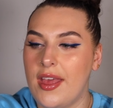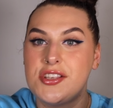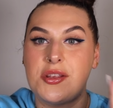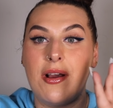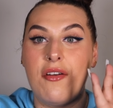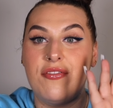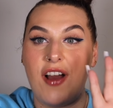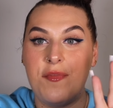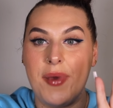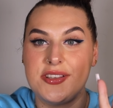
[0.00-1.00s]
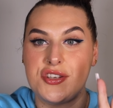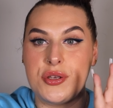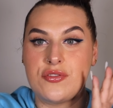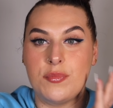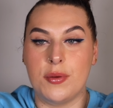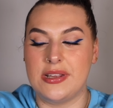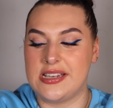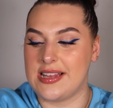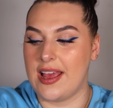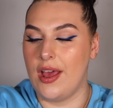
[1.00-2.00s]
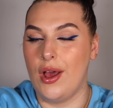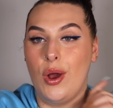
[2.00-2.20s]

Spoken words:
So I got 5 pairs of shoes from Public Desire,